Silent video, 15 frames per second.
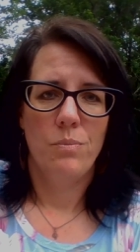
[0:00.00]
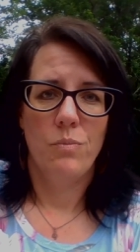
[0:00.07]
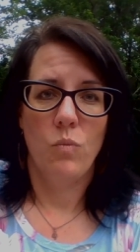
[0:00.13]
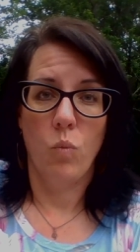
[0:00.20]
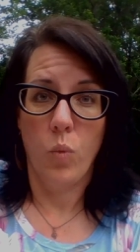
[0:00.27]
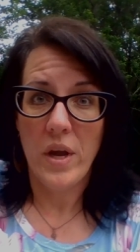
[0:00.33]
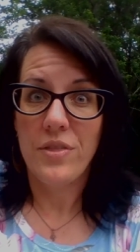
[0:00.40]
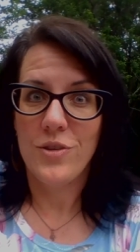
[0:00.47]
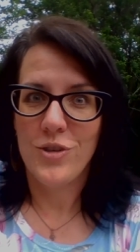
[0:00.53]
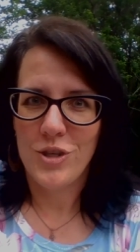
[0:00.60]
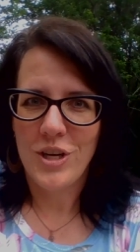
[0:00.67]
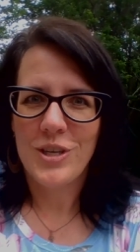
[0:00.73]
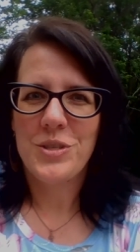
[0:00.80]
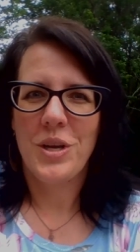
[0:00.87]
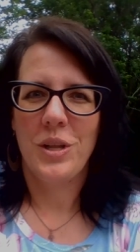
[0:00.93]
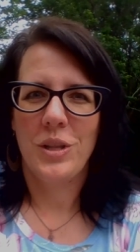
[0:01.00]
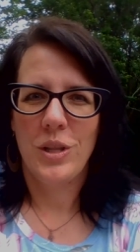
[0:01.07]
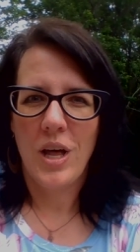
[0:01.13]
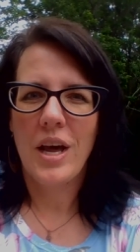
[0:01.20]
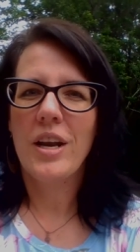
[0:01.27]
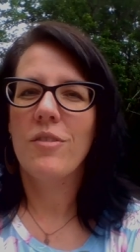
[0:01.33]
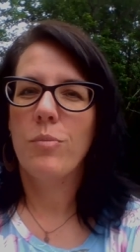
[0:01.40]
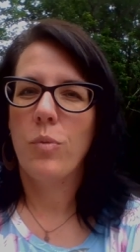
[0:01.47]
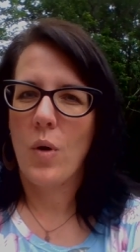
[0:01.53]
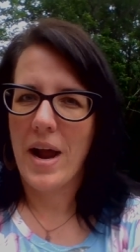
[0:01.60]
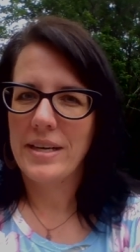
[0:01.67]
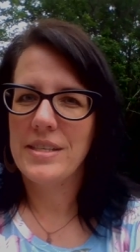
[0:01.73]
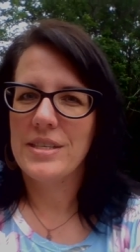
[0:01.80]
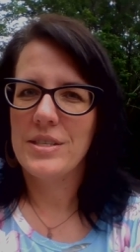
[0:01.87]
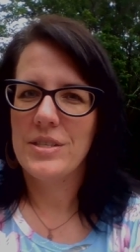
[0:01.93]
with just a lot of
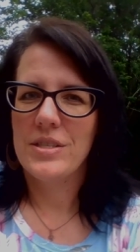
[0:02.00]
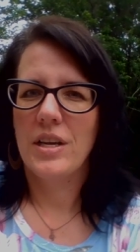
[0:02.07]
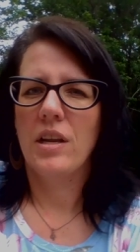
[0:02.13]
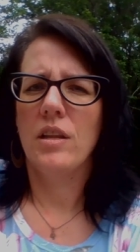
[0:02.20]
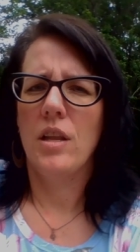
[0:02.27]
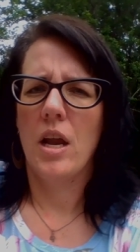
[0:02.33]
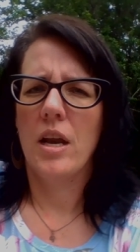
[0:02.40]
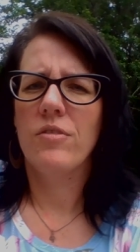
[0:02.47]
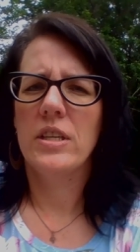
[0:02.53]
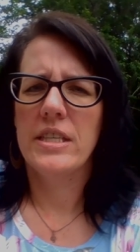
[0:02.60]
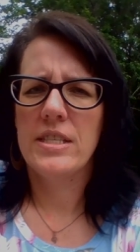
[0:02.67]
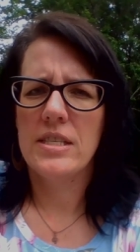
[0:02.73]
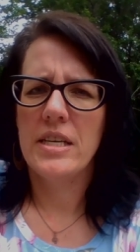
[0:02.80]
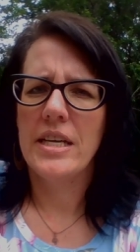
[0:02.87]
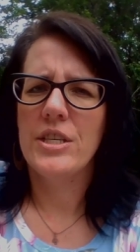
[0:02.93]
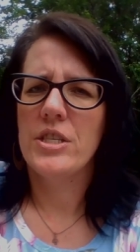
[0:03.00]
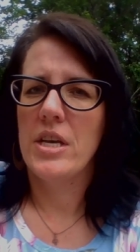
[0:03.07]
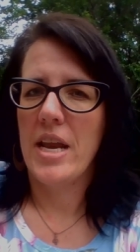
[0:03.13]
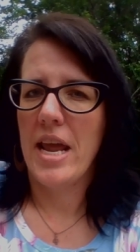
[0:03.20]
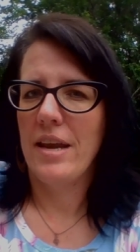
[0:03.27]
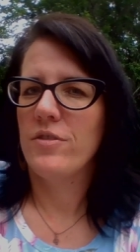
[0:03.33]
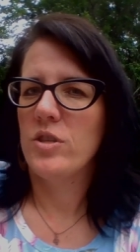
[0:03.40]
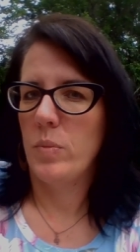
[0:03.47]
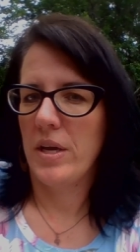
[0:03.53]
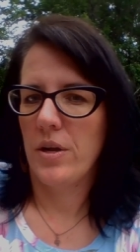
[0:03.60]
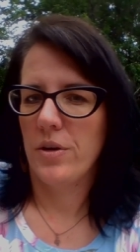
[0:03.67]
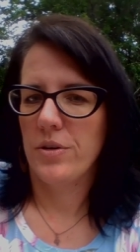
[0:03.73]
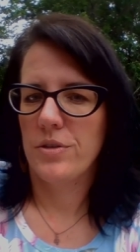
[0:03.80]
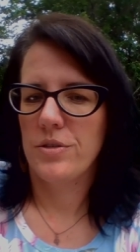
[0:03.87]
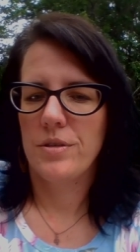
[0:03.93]
practice and a lot of listening to native
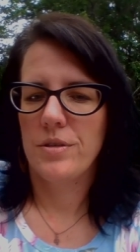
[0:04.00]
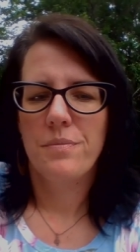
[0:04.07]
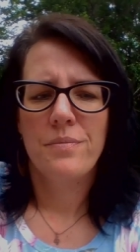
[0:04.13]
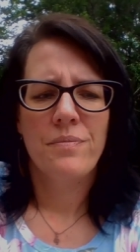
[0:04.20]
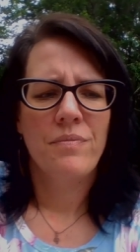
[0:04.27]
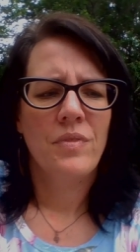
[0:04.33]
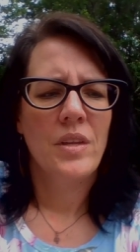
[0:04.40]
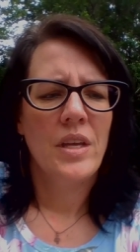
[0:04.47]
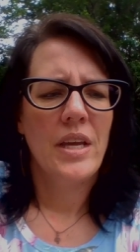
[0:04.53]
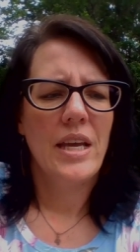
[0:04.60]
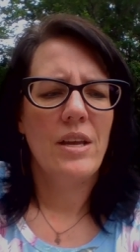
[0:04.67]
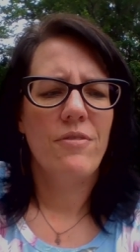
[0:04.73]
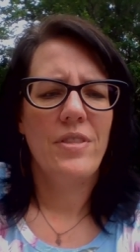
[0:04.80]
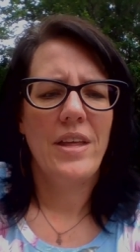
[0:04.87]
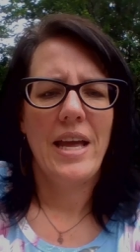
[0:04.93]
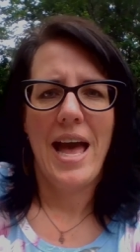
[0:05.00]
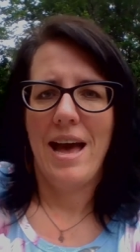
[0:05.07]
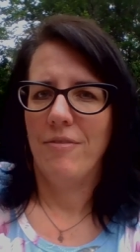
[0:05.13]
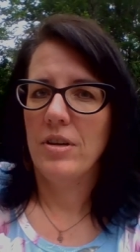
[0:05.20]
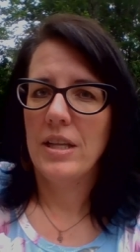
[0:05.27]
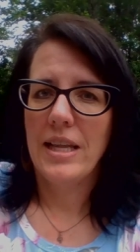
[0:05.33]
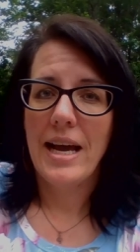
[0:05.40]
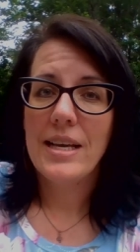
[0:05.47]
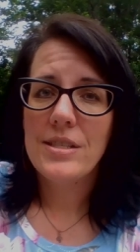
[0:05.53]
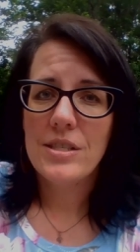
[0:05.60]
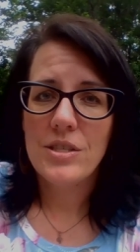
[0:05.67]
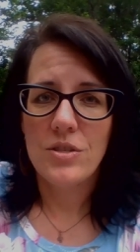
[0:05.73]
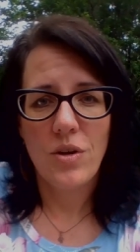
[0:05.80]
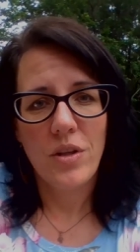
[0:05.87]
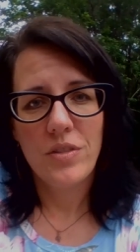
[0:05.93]
speakers. If they have
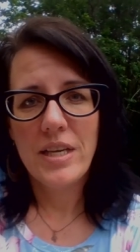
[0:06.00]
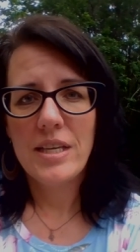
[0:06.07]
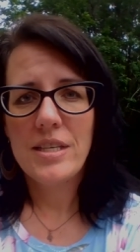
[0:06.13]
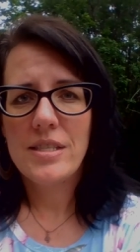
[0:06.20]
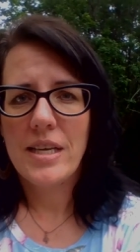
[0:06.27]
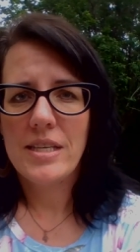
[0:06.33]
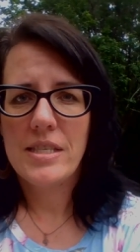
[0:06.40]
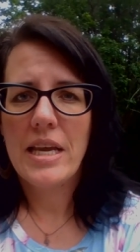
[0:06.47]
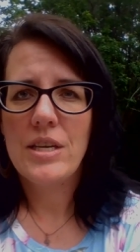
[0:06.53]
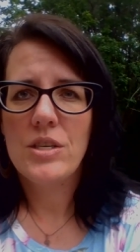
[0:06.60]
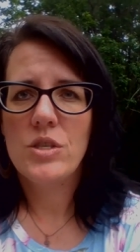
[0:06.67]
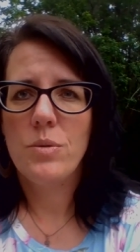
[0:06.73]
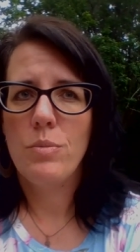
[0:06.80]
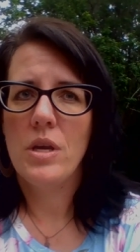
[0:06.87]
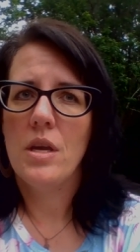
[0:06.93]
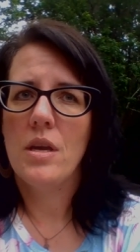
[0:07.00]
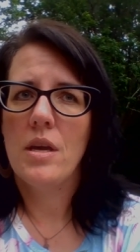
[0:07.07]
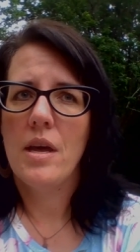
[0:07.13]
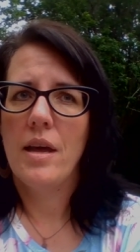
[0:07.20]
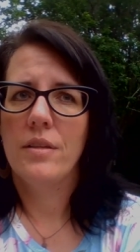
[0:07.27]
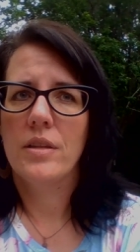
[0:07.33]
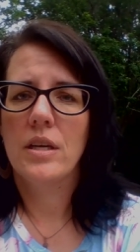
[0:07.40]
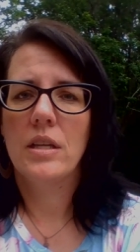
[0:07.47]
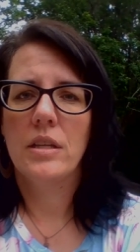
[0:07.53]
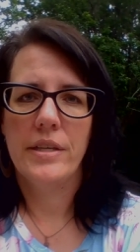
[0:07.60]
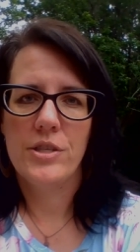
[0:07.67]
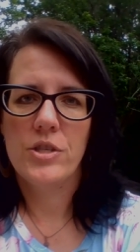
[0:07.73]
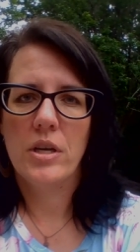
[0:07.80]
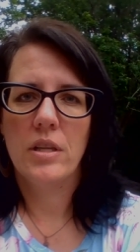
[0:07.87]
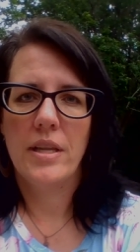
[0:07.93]
classes on these, they tend to be at the
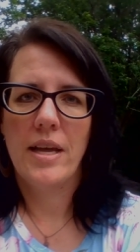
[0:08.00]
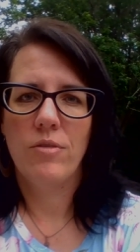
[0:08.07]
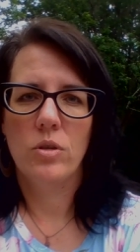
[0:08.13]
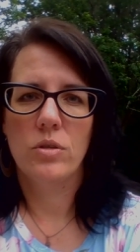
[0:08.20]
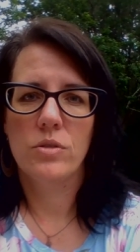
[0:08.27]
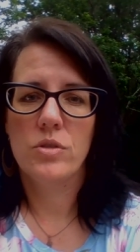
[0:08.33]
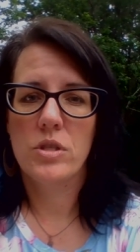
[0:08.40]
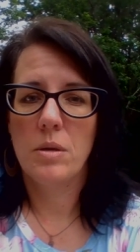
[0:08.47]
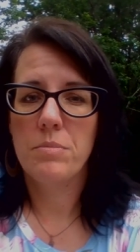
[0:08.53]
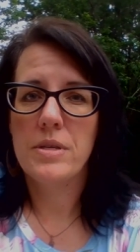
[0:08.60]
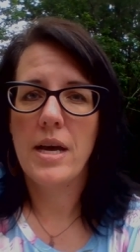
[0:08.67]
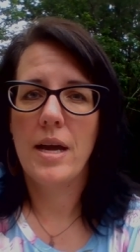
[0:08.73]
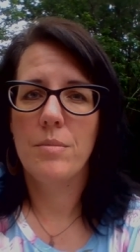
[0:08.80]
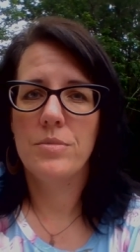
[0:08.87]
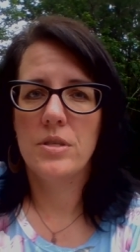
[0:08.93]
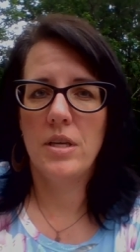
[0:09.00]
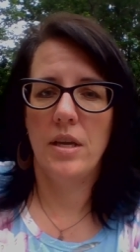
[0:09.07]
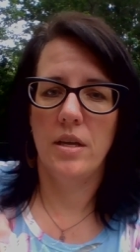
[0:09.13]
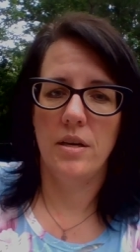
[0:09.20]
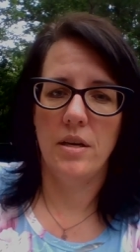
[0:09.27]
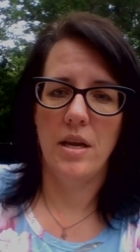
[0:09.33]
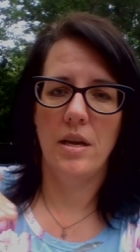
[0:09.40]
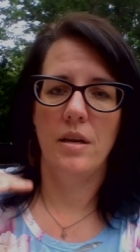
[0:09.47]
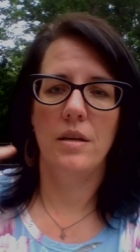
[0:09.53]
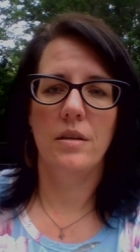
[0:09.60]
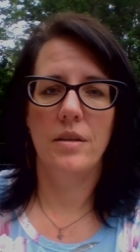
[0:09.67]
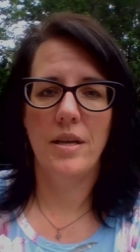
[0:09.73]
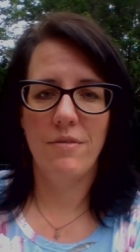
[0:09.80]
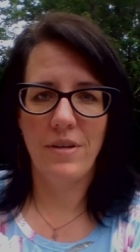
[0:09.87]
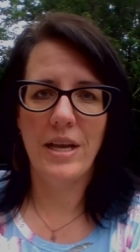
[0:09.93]
collegiate level, sometimes in an
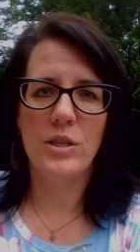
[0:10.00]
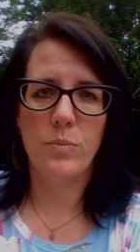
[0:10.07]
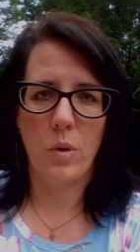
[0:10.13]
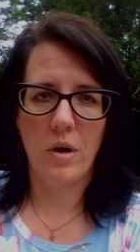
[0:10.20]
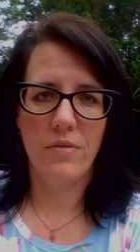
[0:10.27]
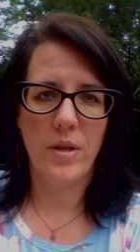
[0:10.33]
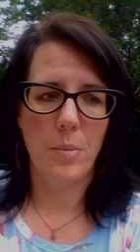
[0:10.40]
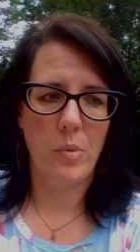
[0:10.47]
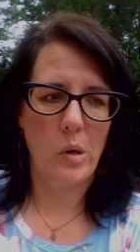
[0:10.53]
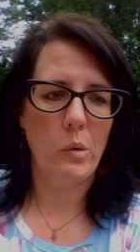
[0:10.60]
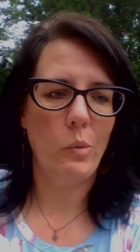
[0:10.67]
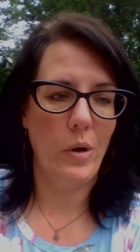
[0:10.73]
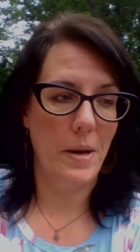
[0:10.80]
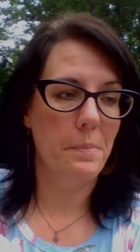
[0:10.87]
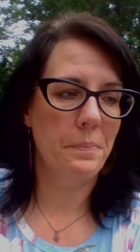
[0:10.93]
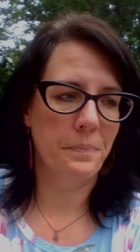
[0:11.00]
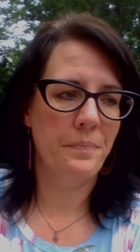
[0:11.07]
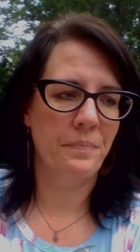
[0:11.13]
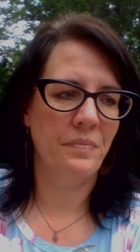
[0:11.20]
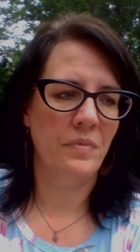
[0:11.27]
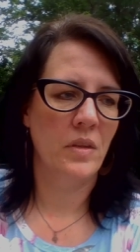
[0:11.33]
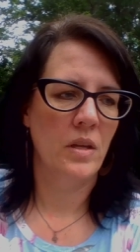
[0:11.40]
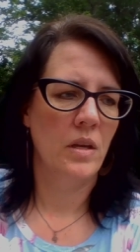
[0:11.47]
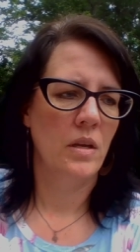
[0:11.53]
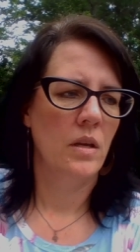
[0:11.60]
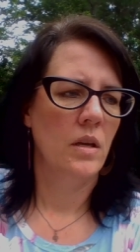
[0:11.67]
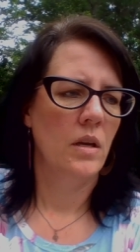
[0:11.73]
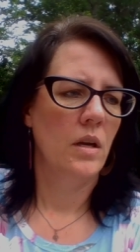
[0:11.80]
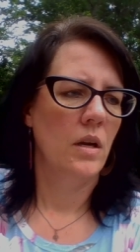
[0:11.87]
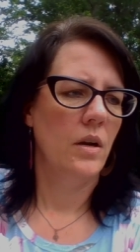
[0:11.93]
advanced part of that program.
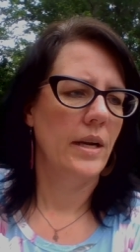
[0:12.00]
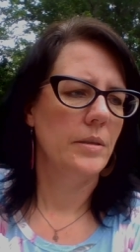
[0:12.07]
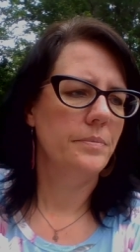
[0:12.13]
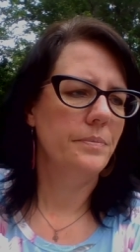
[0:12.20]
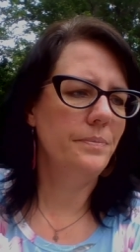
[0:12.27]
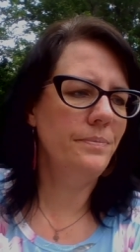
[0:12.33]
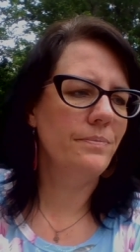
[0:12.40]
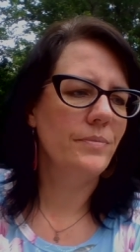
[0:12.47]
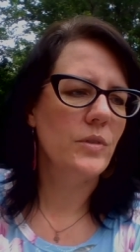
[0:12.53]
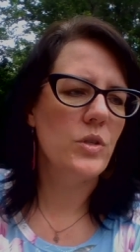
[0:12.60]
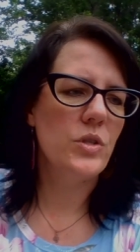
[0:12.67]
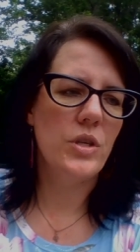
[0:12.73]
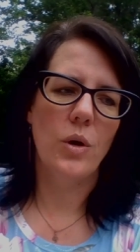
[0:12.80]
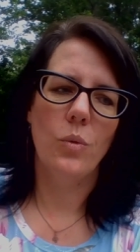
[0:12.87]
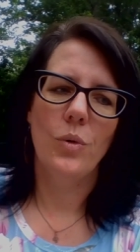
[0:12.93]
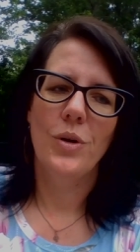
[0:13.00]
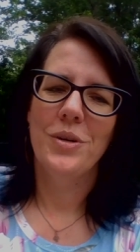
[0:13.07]
Right. So,